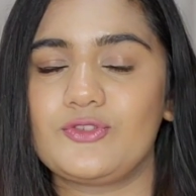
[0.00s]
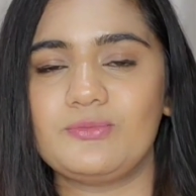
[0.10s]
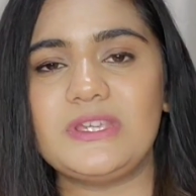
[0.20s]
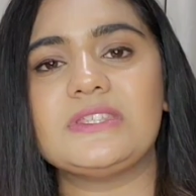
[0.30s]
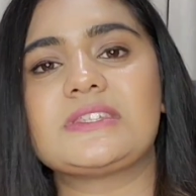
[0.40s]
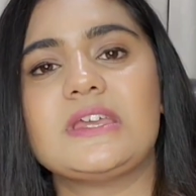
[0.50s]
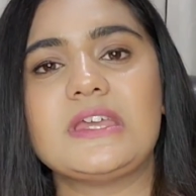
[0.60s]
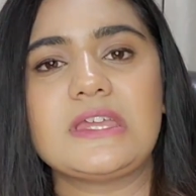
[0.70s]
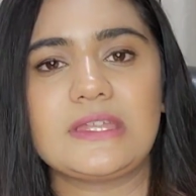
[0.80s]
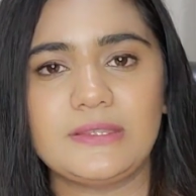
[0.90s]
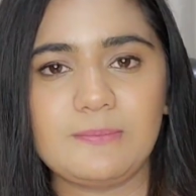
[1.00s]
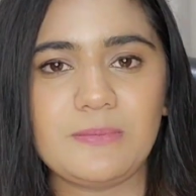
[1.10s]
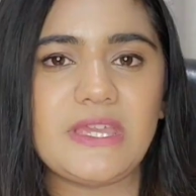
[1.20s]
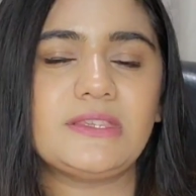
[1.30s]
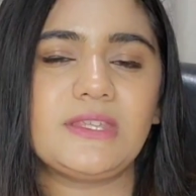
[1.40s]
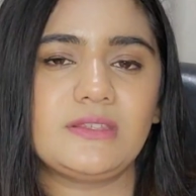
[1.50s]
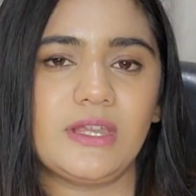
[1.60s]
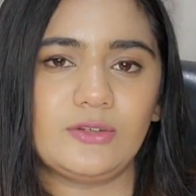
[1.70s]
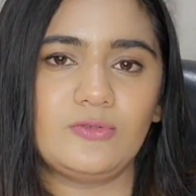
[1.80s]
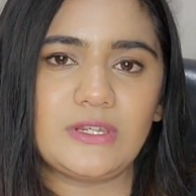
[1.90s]
which means the main thing
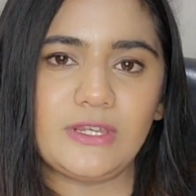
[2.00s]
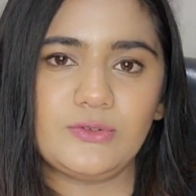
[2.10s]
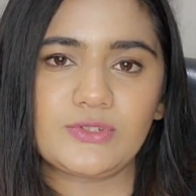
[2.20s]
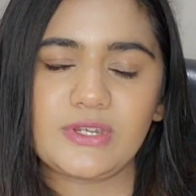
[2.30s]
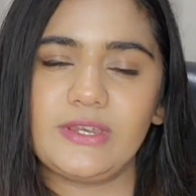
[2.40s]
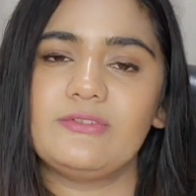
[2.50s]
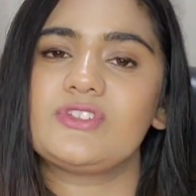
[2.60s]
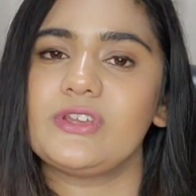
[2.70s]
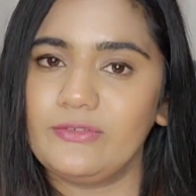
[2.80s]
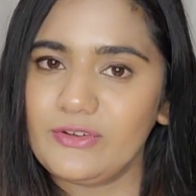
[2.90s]
that you will get to study which